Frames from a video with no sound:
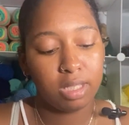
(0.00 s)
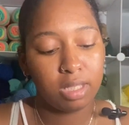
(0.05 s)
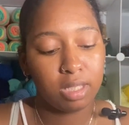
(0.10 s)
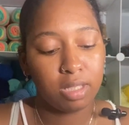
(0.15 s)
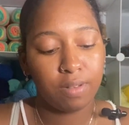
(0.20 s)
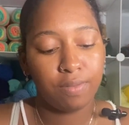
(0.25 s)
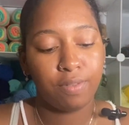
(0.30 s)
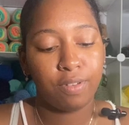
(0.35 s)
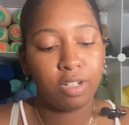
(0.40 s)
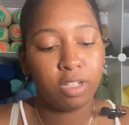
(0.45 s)
is
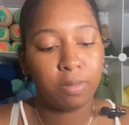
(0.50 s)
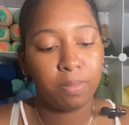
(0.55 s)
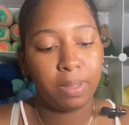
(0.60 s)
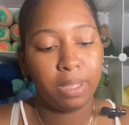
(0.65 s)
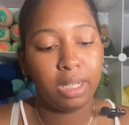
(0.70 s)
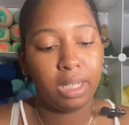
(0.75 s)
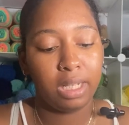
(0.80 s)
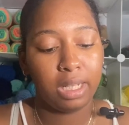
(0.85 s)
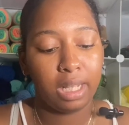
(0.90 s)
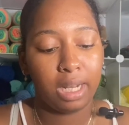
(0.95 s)
the first
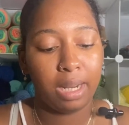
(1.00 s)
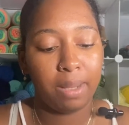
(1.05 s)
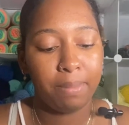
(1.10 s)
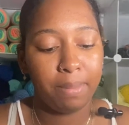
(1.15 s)
beanie that I